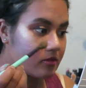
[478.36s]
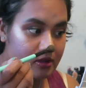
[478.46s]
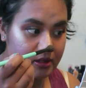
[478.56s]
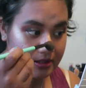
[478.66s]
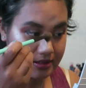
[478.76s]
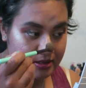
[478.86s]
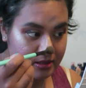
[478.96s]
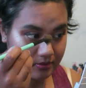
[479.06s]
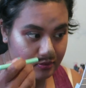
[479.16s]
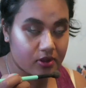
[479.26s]
what it is.
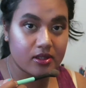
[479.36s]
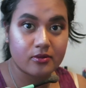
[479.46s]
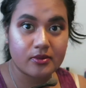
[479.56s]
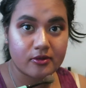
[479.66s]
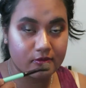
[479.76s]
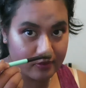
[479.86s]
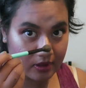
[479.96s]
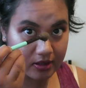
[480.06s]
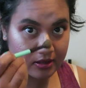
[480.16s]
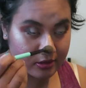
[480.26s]
Put a little bit of
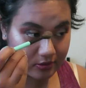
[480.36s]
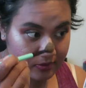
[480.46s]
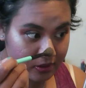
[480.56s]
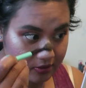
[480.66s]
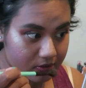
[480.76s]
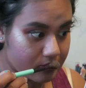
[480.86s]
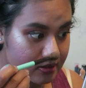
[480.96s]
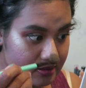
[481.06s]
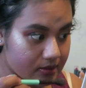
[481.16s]
highlighter on my nose.